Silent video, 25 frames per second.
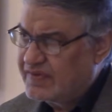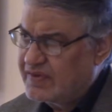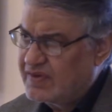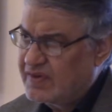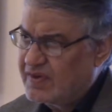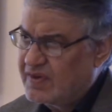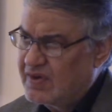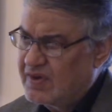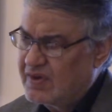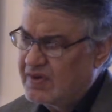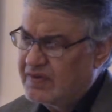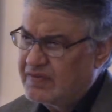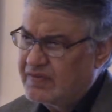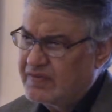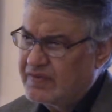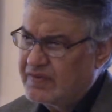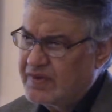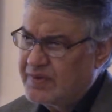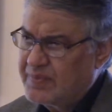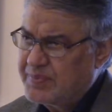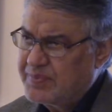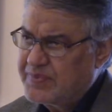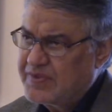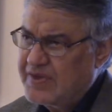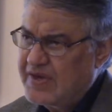of
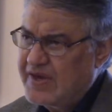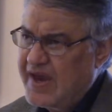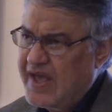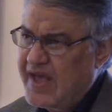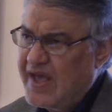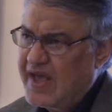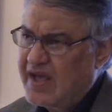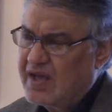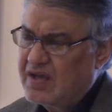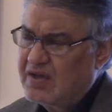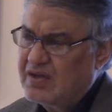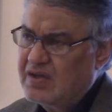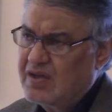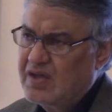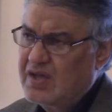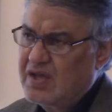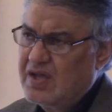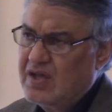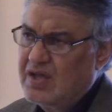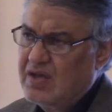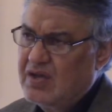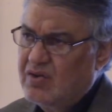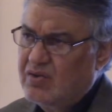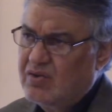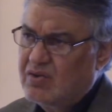ibtila
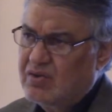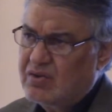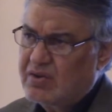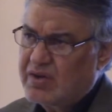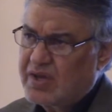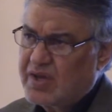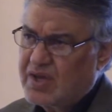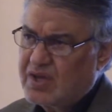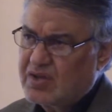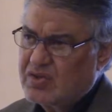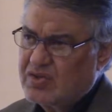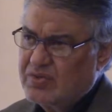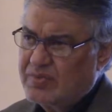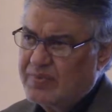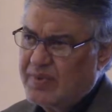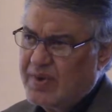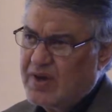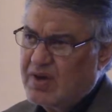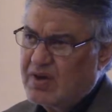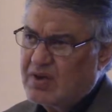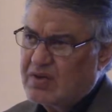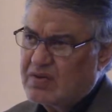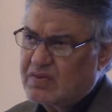or ikhtibar